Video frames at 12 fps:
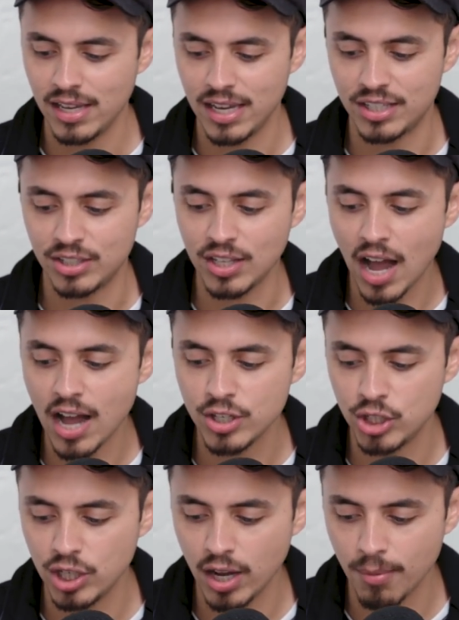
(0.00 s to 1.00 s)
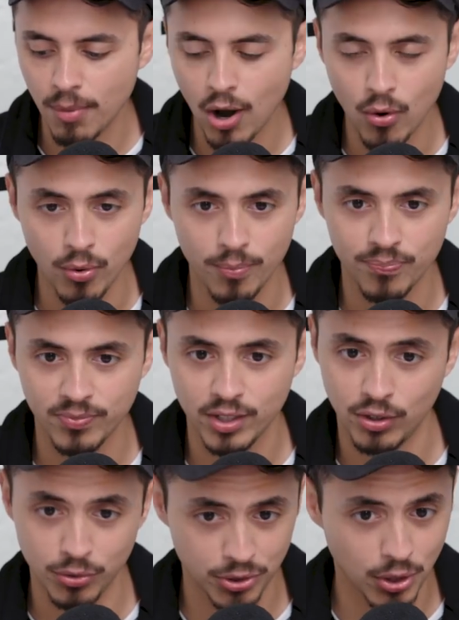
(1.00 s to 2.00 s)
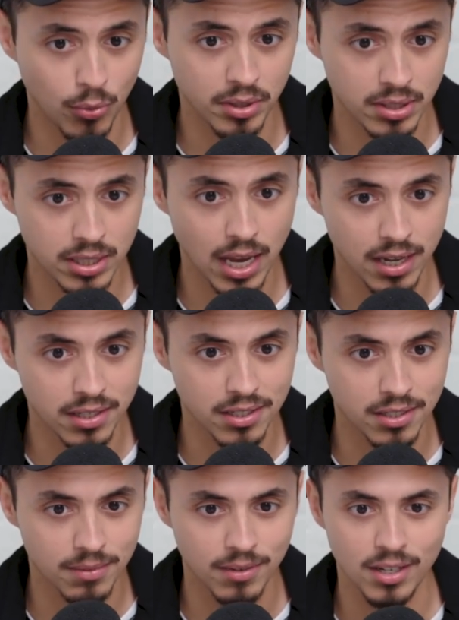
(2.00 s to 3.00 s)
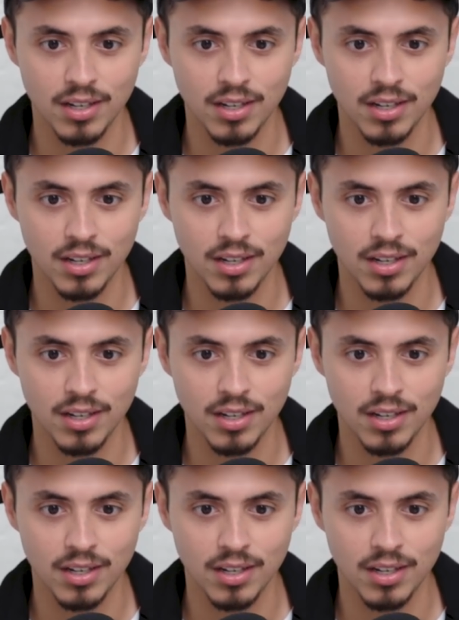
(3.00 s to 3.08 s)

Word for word: It's non G M O, or so it says,